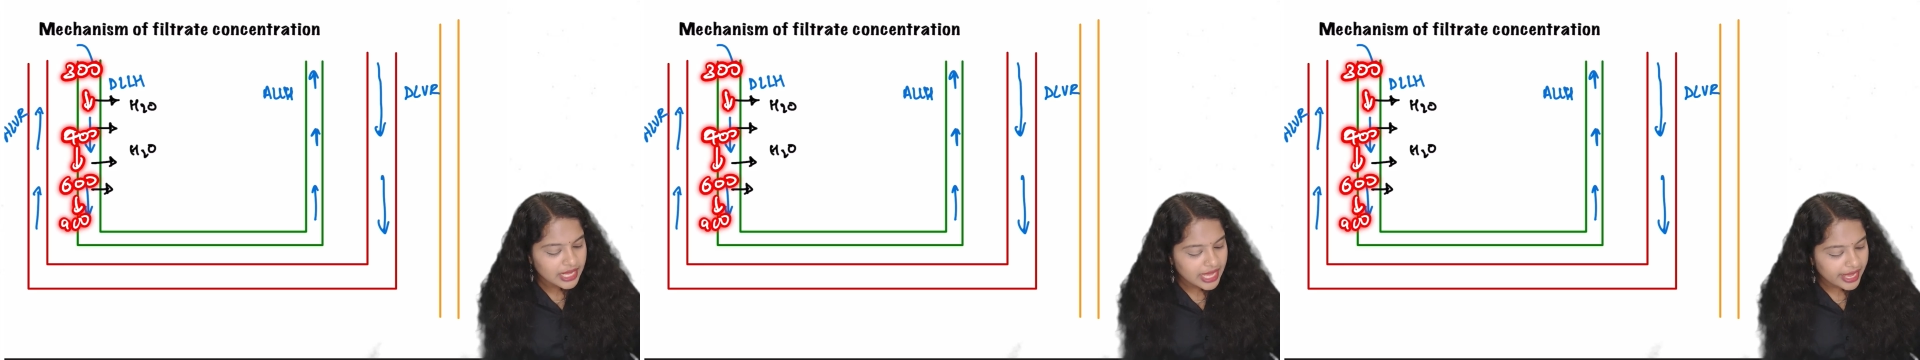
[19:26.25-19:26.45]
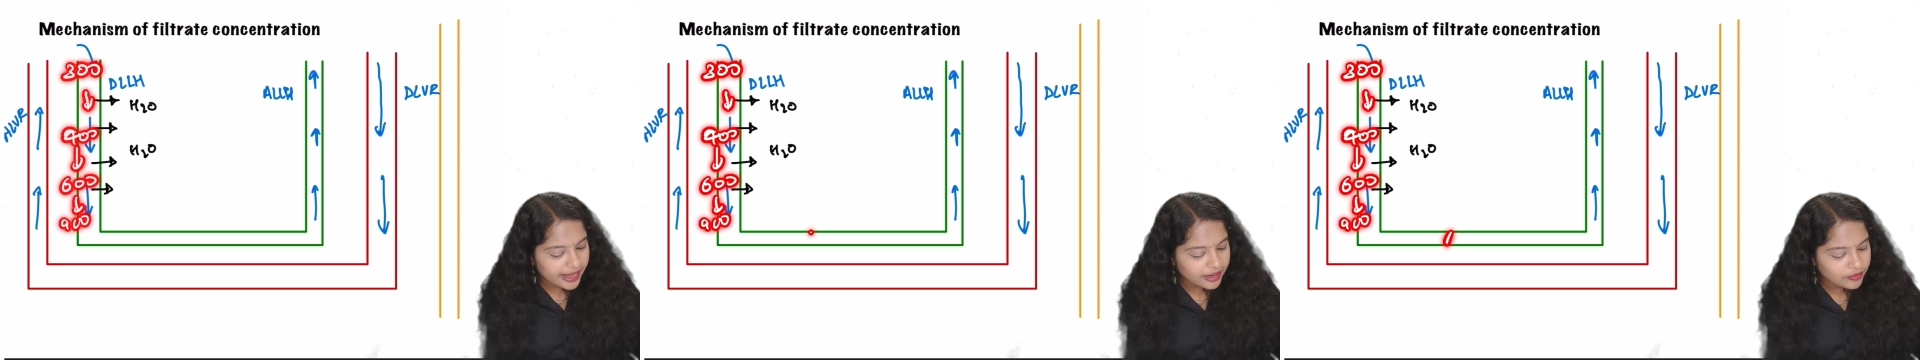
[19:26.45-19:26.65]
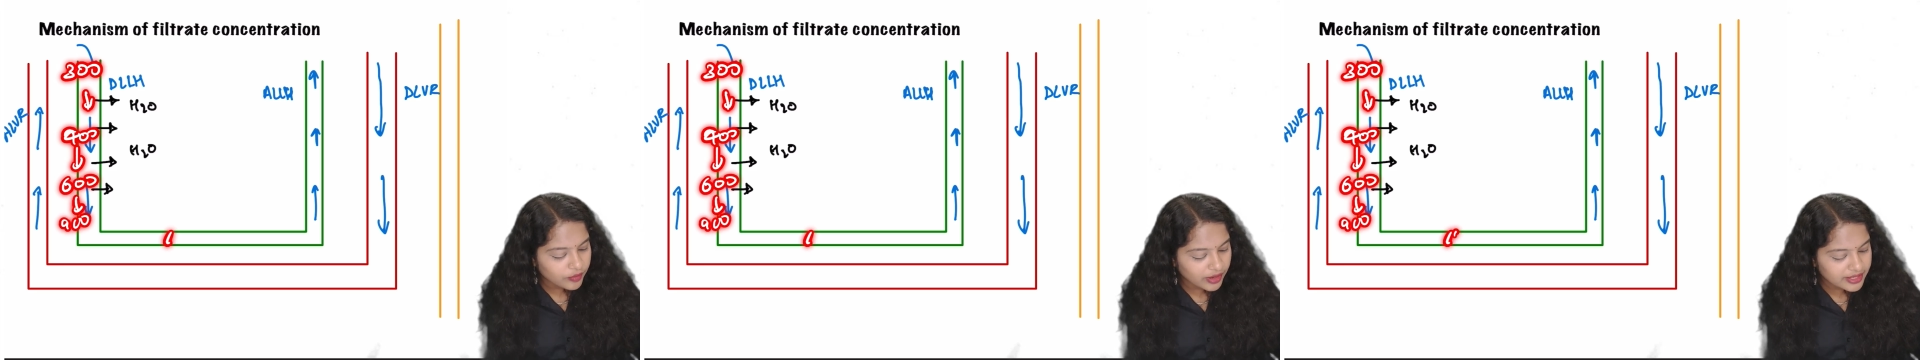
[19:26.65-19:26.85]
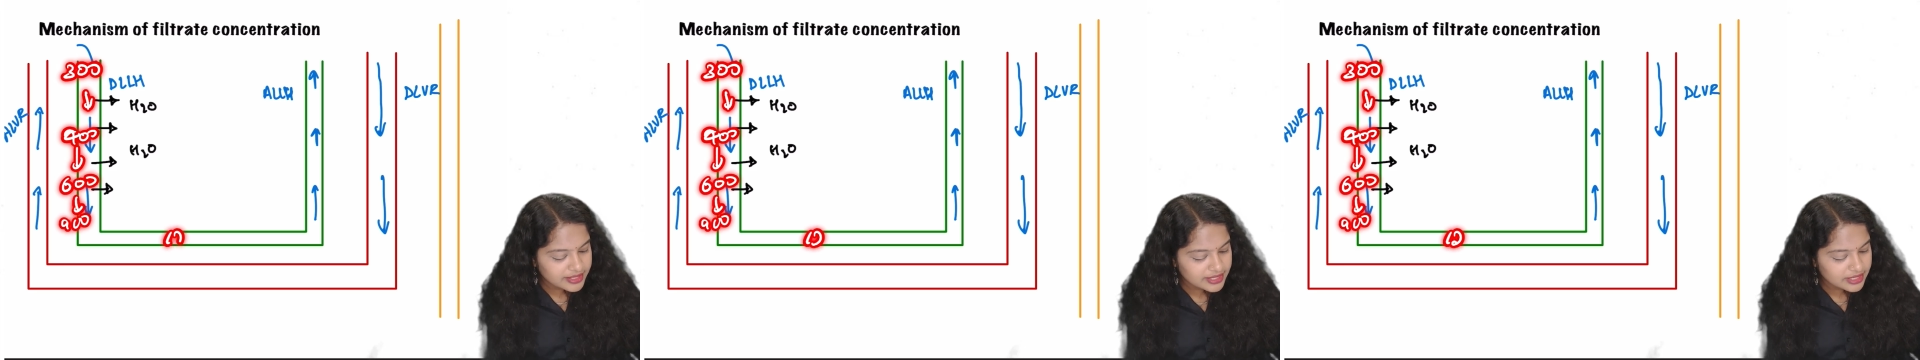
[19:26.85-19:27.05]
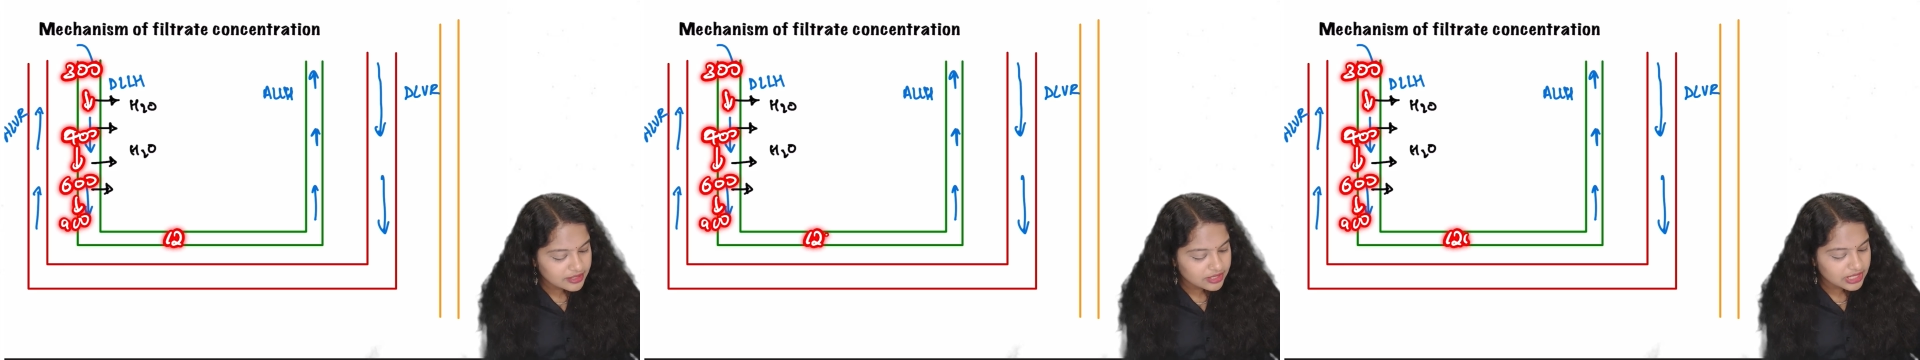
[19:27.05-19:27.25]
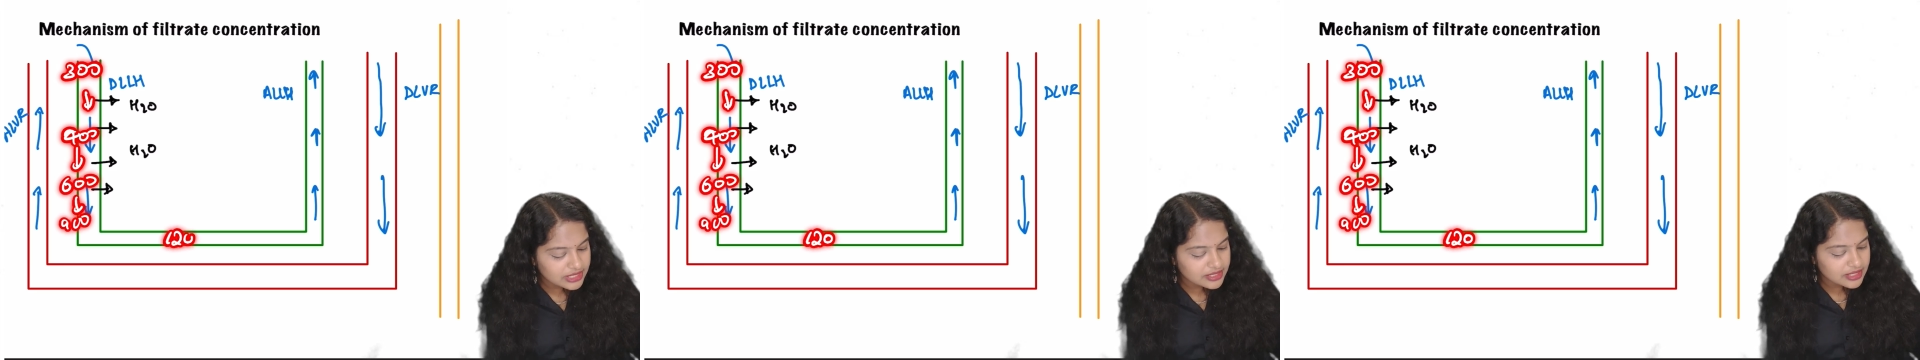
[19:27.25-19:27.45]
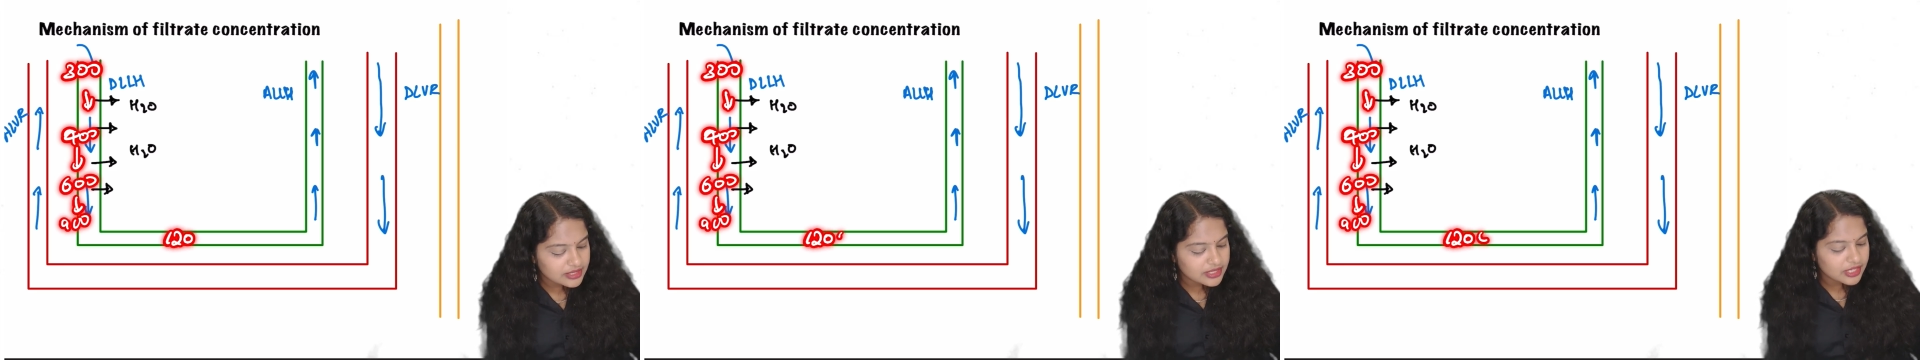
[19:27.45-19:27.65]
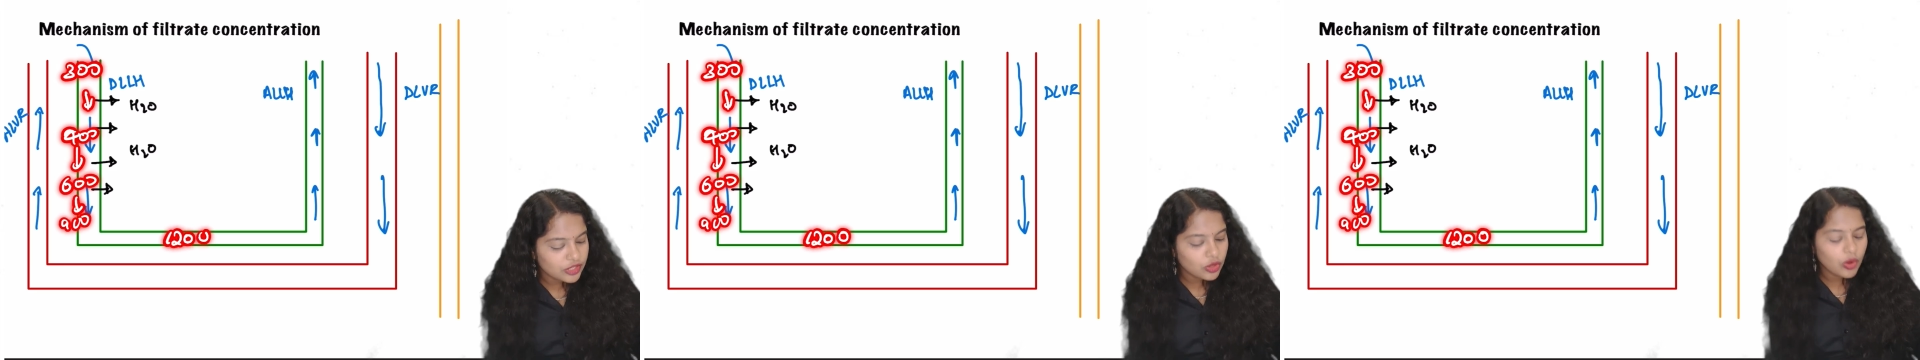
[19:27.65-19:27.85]
and once it reaches
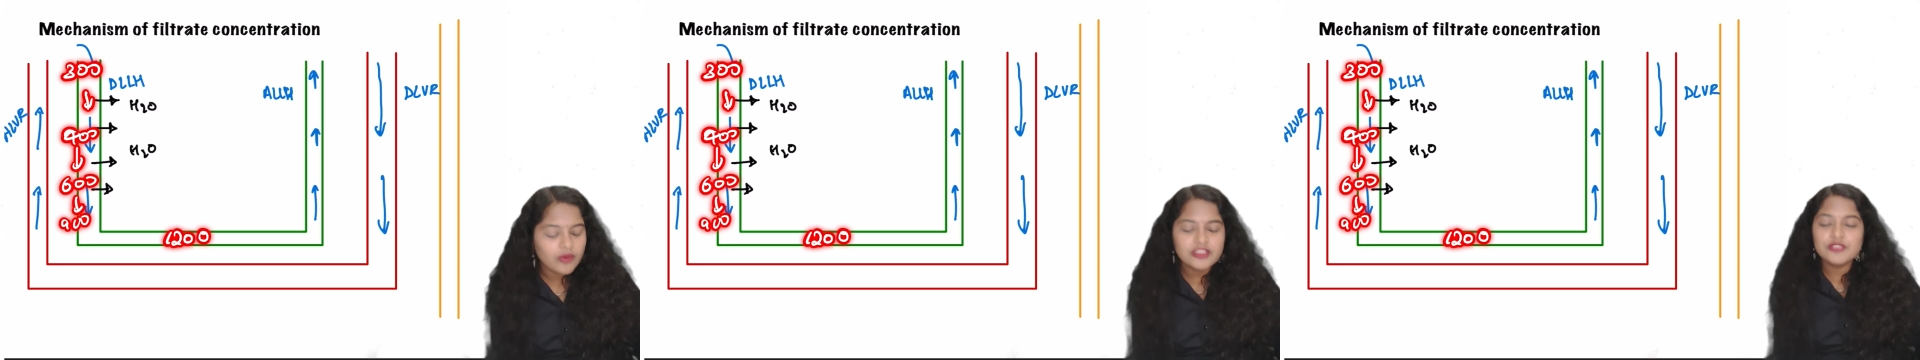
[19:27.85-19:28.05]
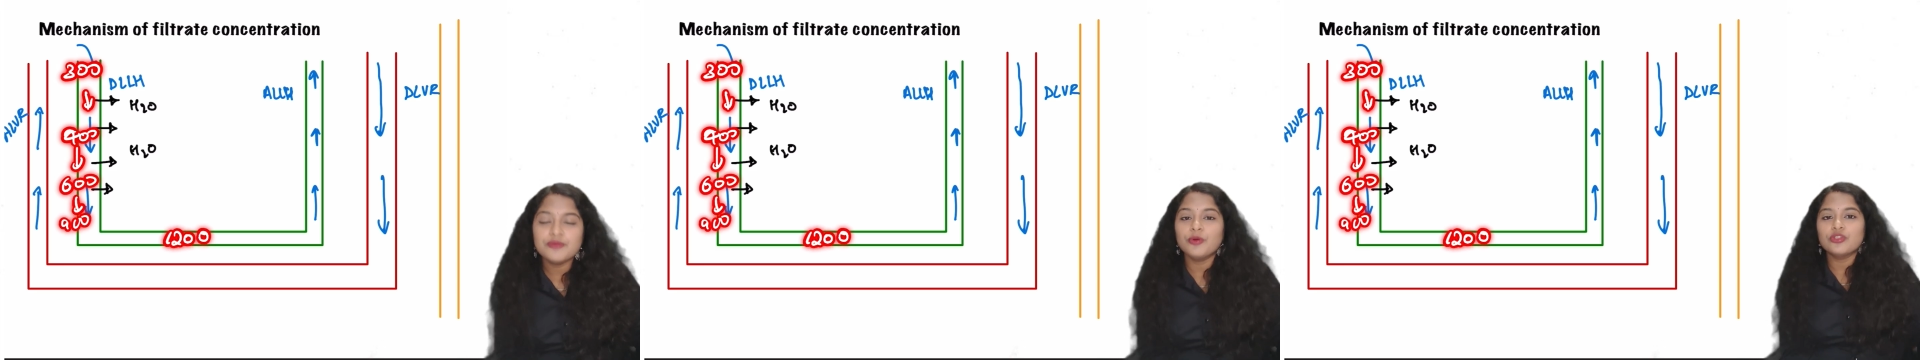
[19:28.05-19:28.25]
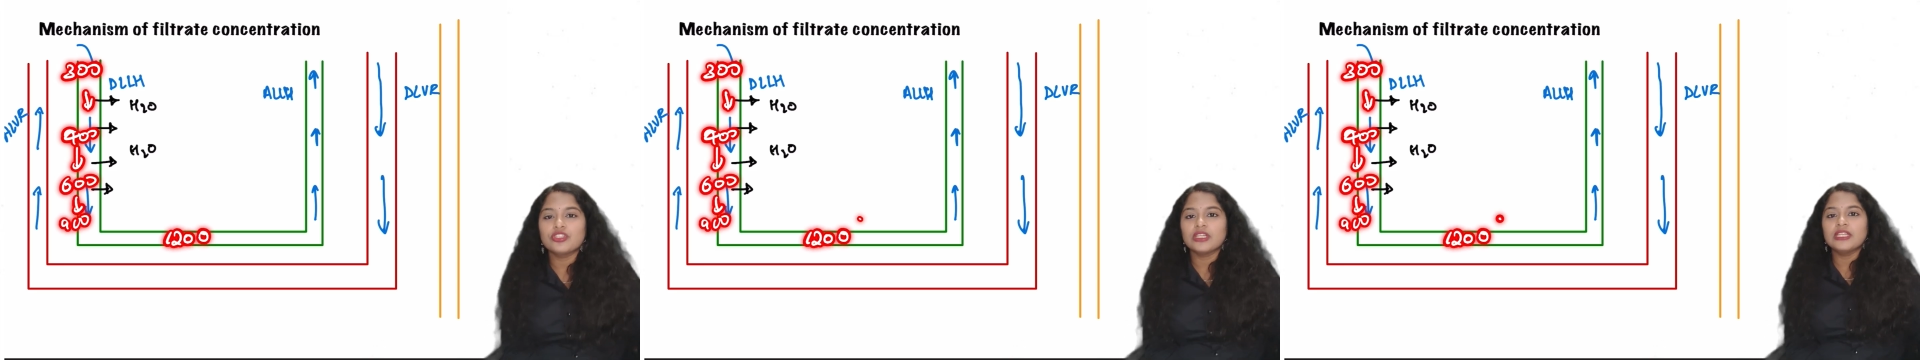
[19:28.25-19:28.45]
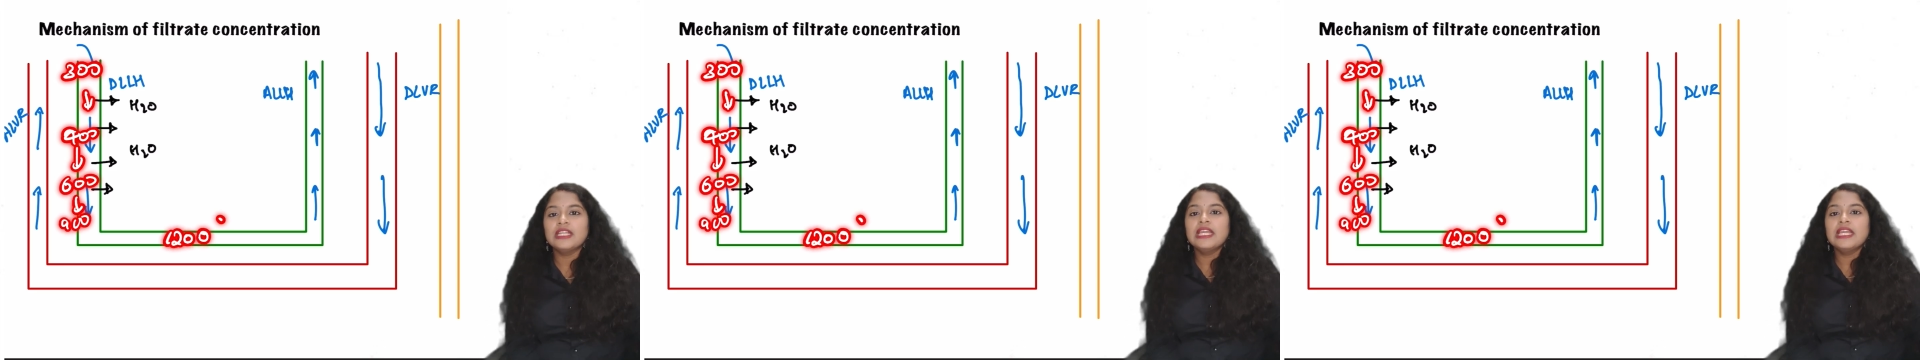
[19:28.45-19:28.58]
the lowest portion,